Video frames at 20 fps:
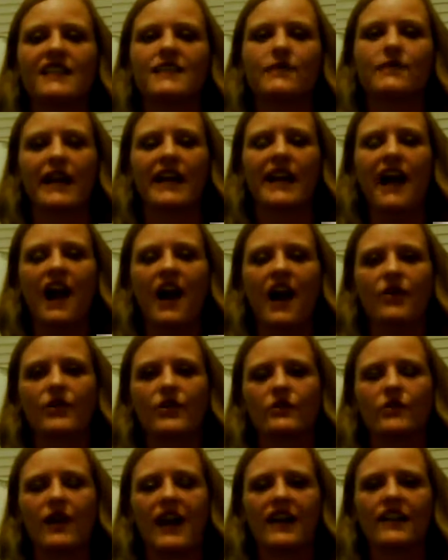I'm like, how
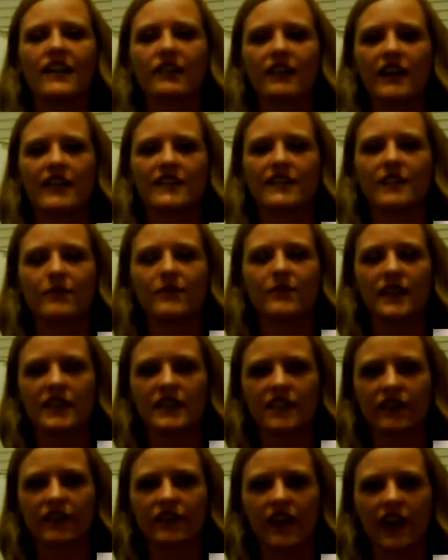do I create something
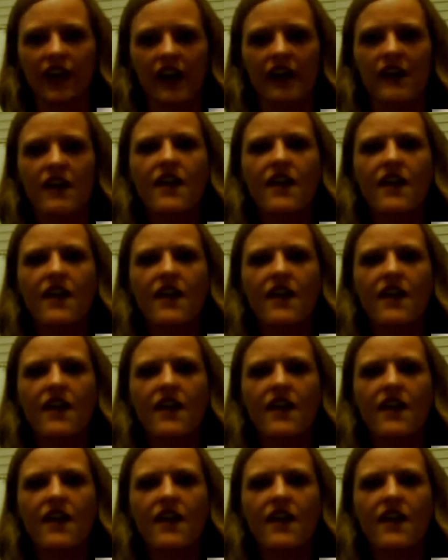different?